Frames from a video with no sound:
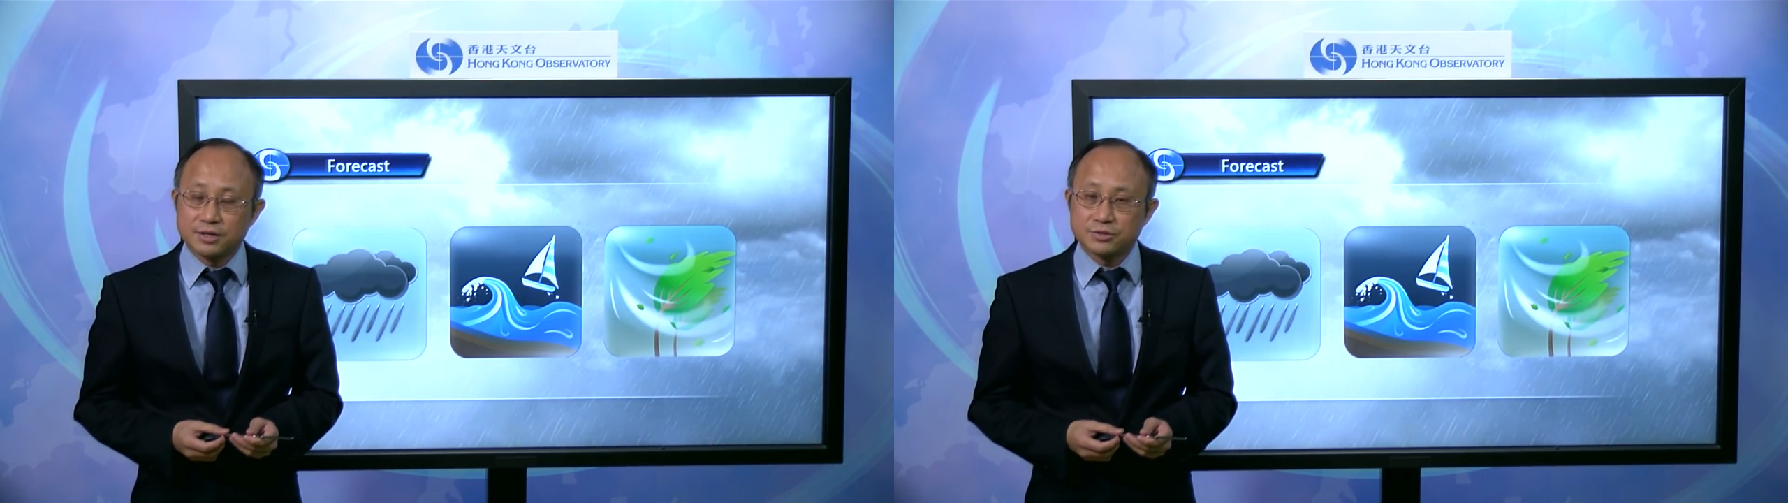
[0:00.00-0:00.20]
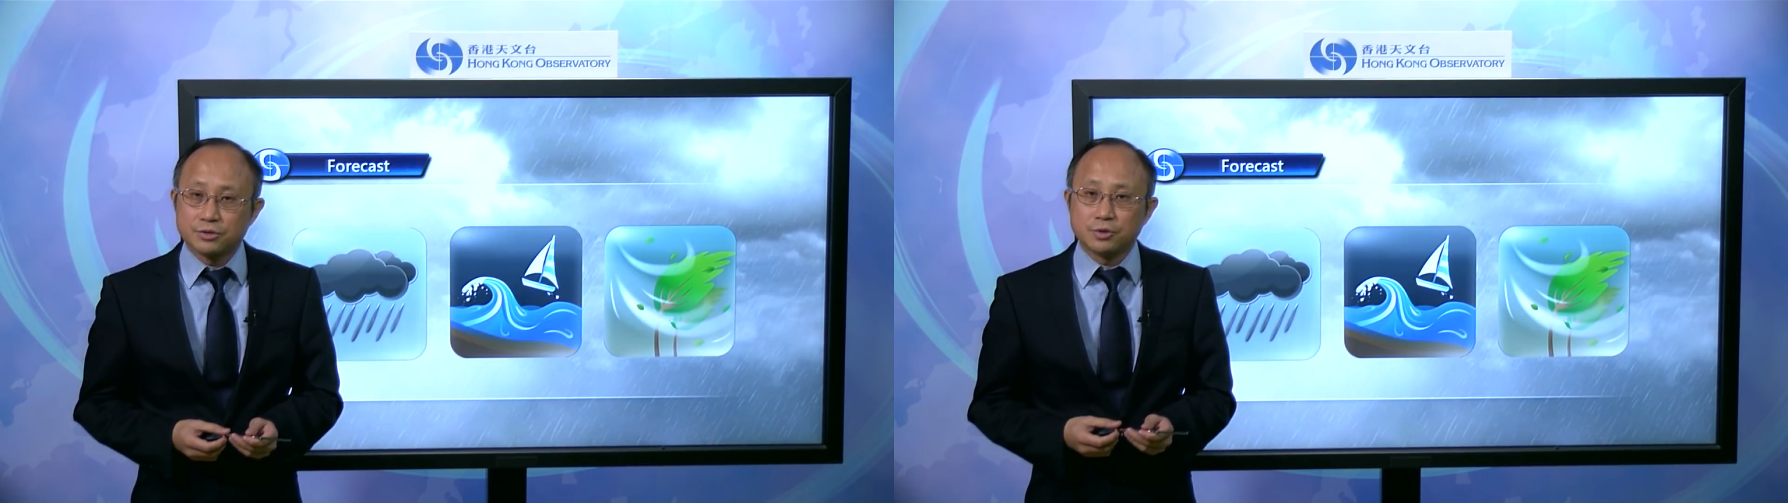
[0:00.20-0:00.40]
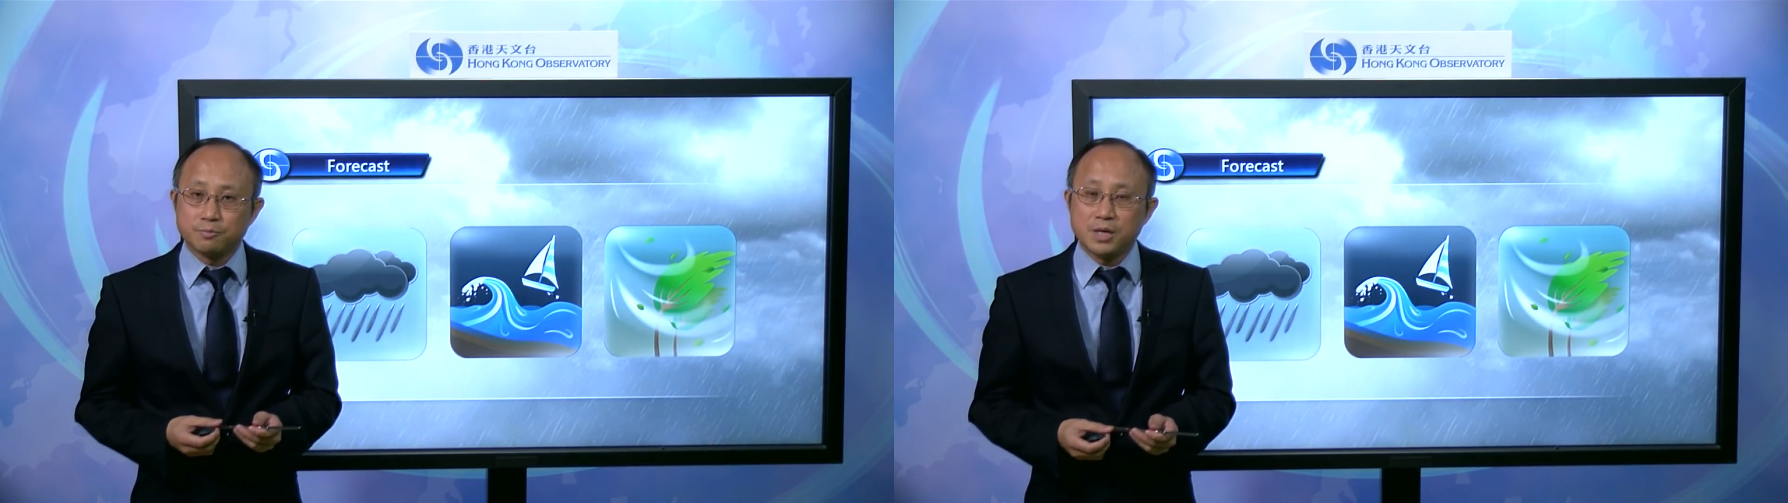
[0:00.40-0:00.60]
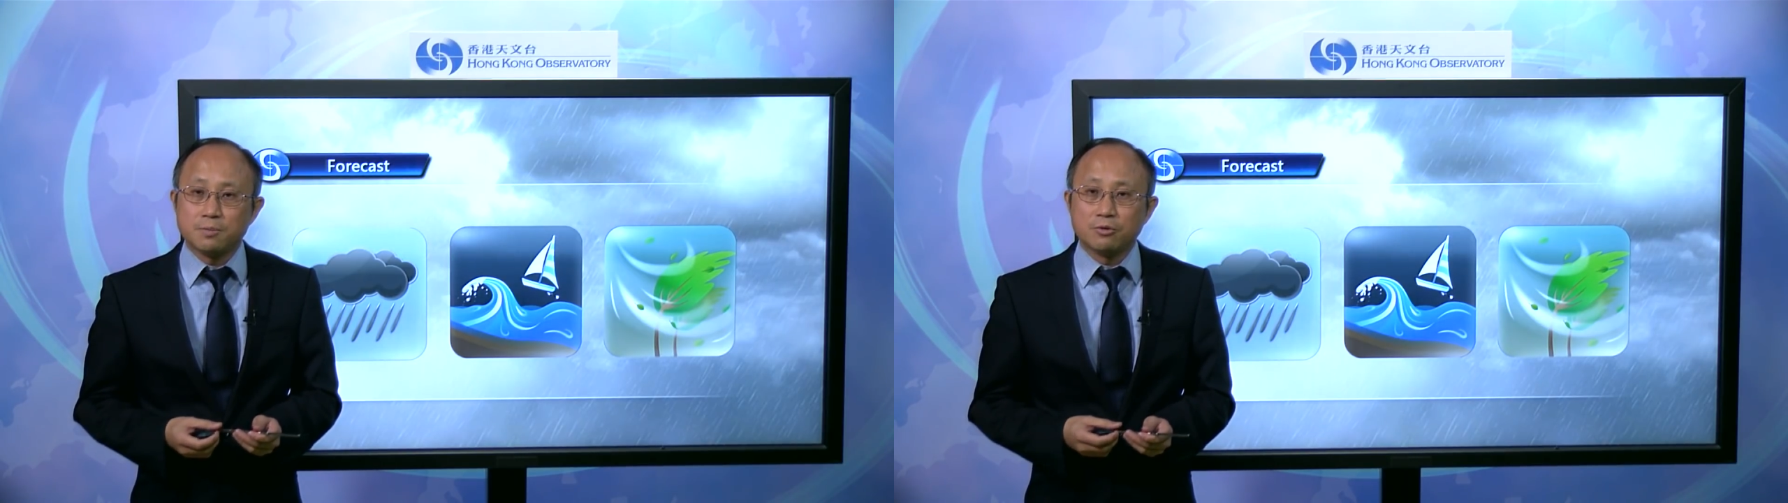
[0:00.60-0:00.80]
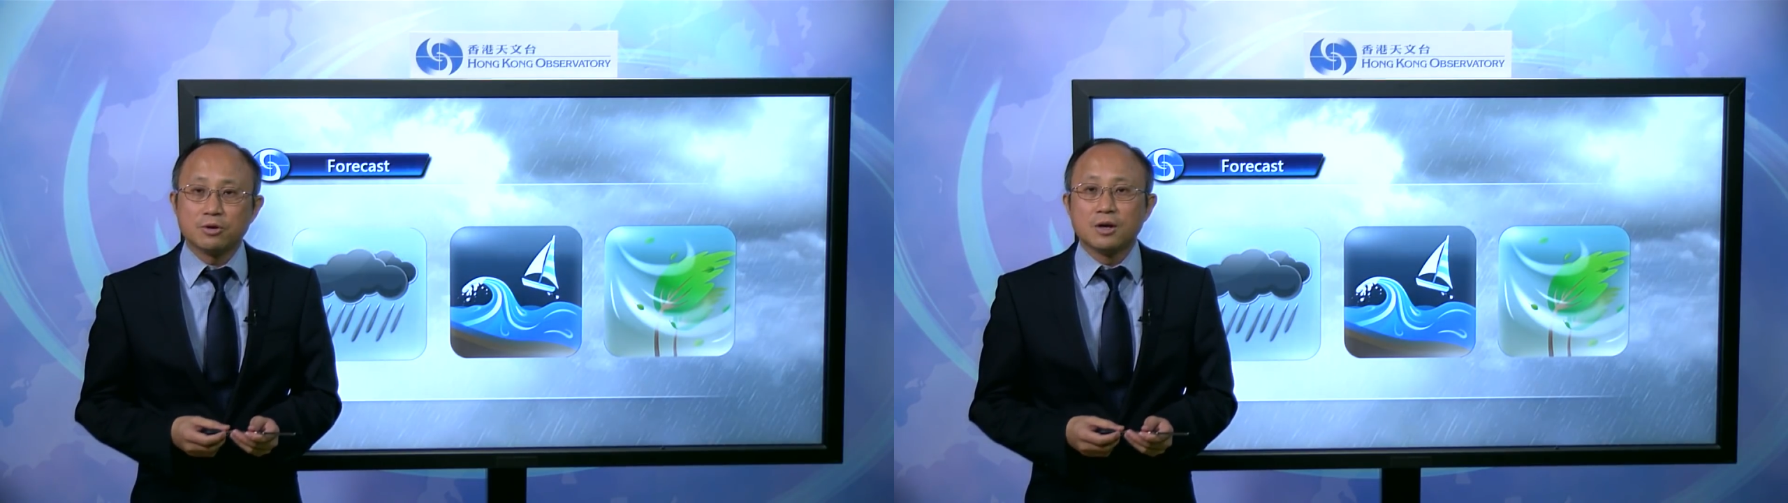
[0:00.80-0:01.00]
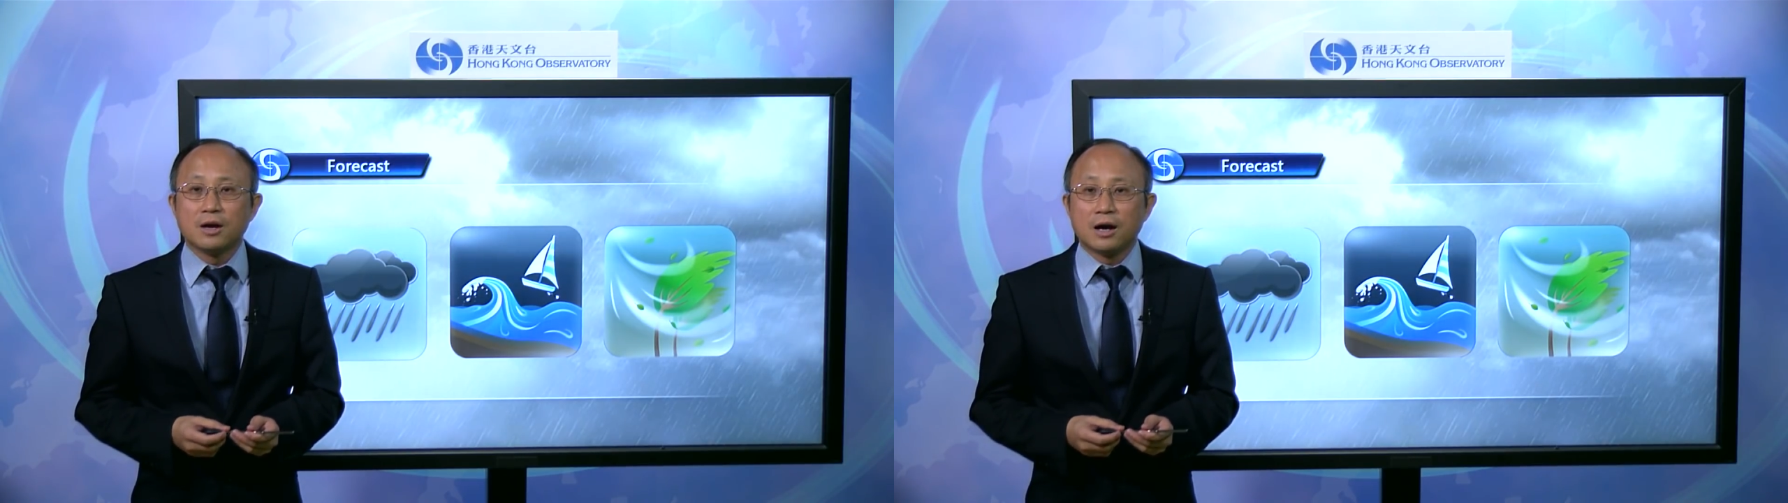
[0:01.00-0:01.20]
So the people,